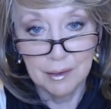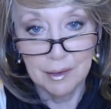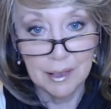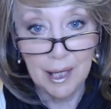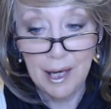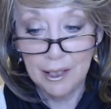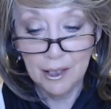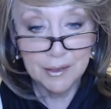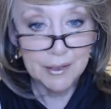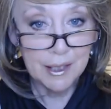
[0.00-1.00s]
the
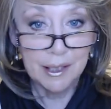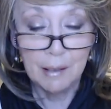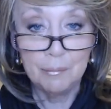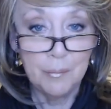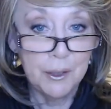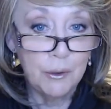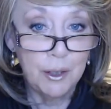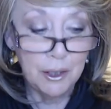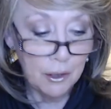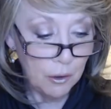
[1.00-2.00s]
add-ons that I got
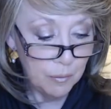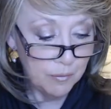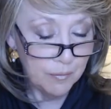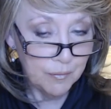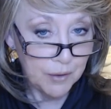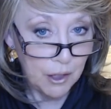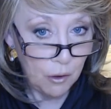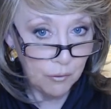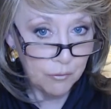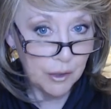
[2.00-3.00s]
between the, o the
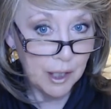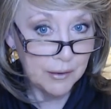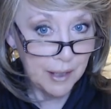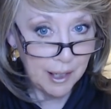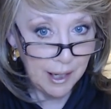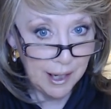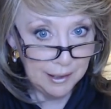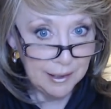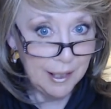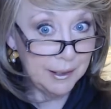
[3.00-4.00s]
Ofra, the
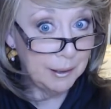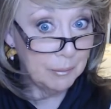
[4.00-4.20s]
highlighting